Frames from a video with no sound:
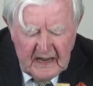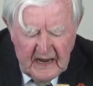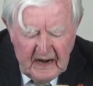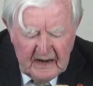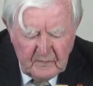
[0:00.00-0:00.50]

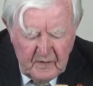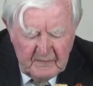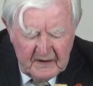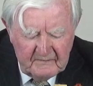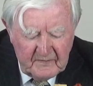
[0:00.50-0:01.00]
and
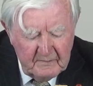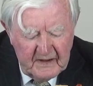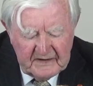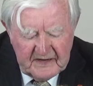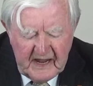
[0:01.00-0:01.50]
women from
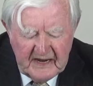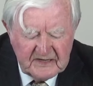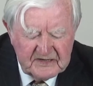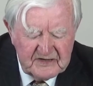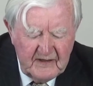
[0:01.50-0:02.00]
the age
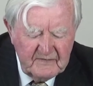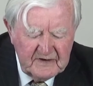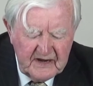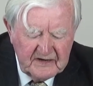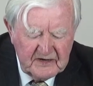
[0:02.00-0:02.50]
of
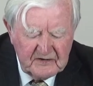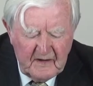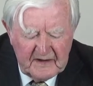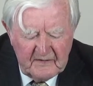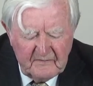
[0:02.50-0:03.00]
17 to
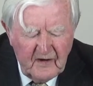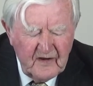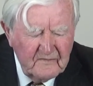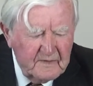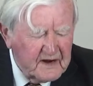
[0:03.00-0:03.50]

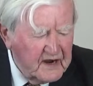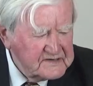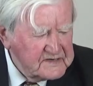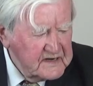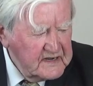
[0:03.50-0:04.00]
25, because